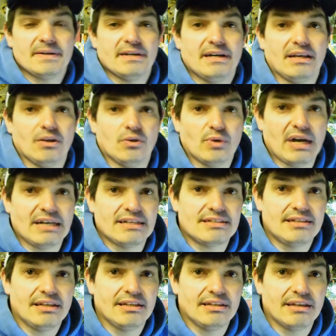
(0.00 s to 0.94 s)
Hello guys,
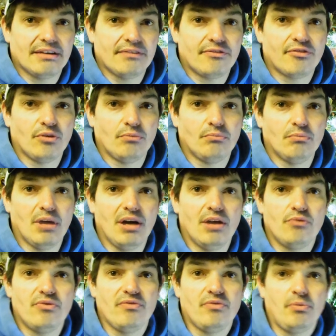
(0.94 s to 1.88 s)
Neil again from uh,
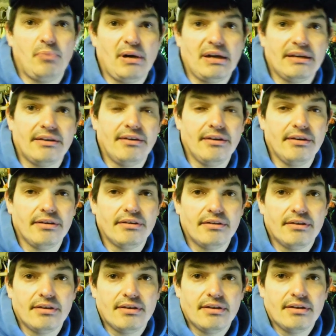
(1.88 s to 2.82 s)
River Piker.
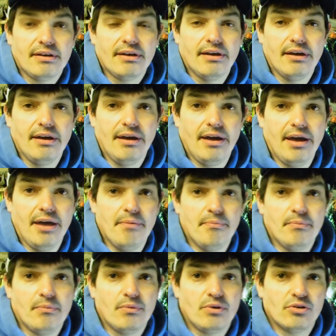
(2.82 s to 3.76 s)

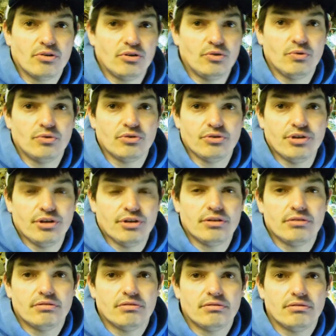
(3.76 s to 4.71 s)
Um, going to do another
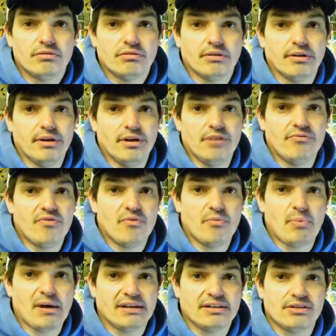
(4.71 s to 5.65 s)
uh, River
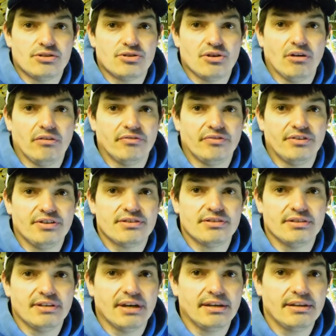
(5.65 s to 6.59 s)
Piker short for you
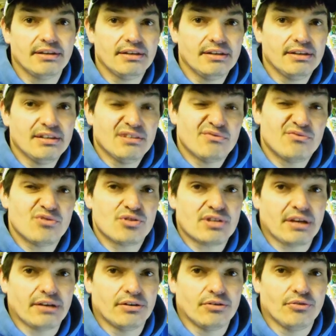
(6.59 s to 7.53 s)
today. Just
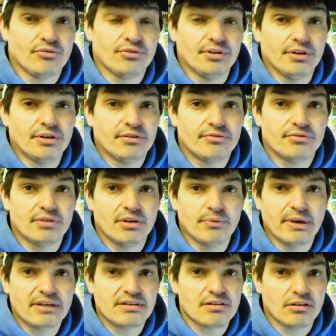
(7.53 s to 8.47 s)
had another three
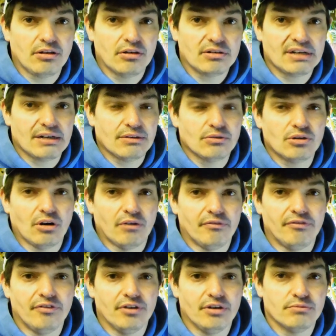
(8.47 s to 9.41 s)
weeks of lockdown
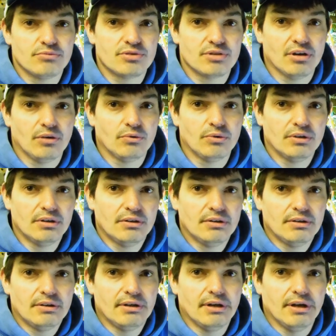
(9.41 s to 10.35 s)
confirmed, so
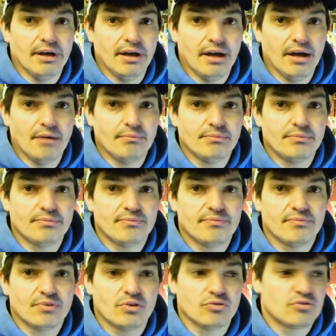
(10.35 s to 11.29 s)
um,
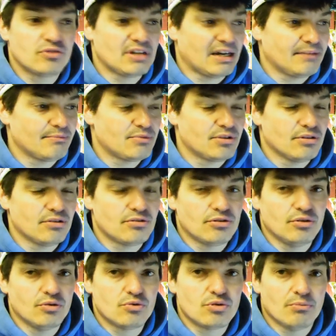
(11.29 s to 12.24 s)
good time to, to
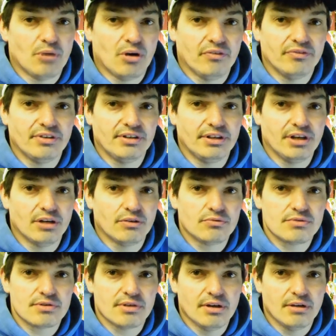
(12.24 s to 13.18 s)
do some more
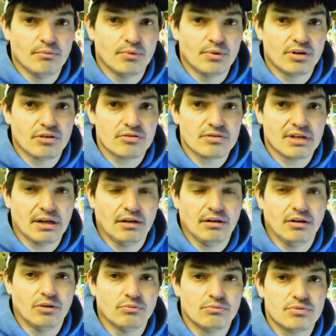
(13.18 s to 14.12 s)
videos. Um, we're all sat at
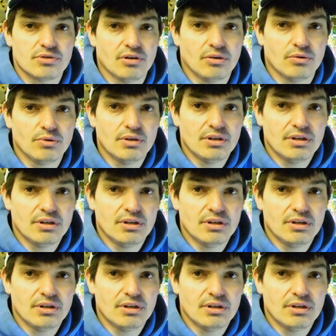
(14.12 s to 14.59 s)
home, so